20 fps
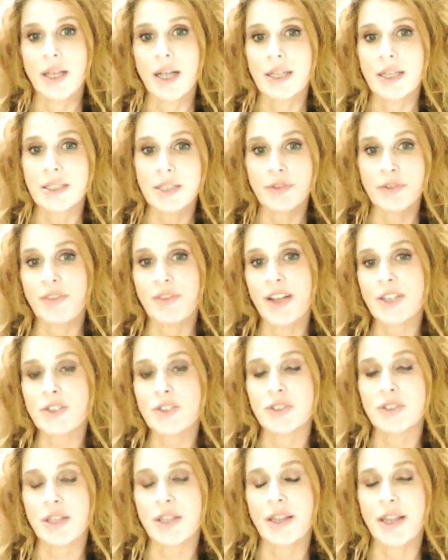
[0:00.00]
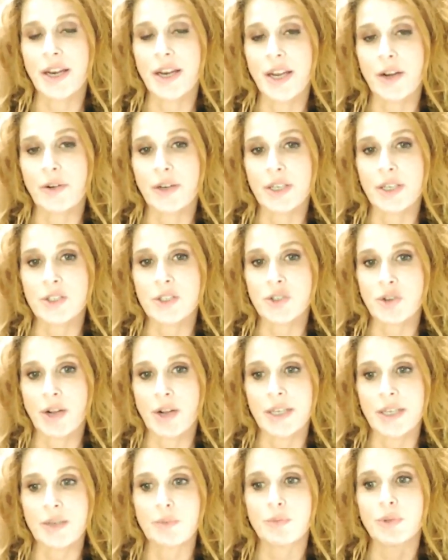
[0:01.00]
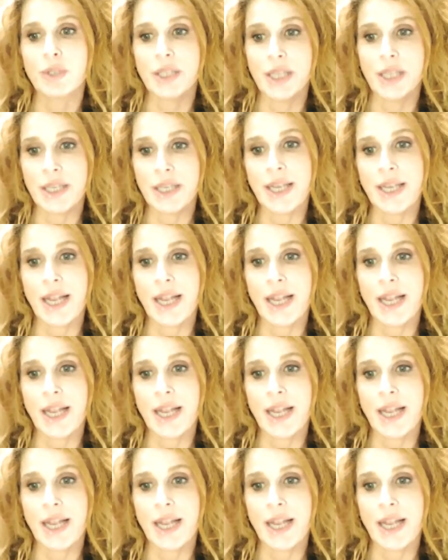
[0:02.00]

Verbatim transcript: and different vectors in that area to try to really